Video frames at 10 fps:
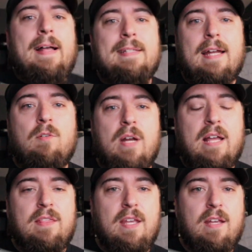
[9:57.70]
that's kind of what
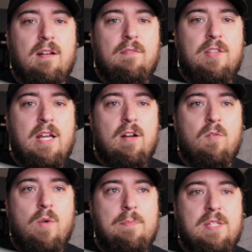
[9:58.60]
I think of
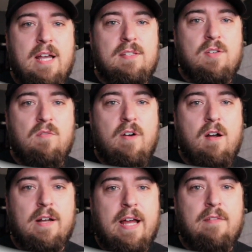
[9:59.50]
their website so
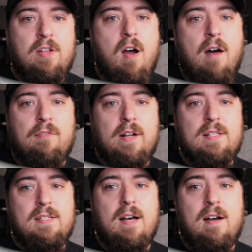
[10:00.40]
far and kind of their
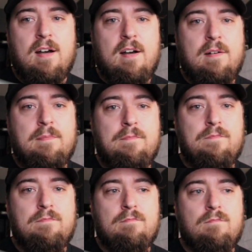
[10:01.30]
offerings.
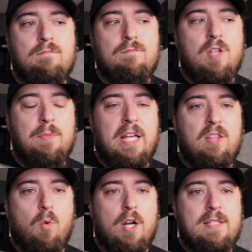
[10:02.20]
Something in the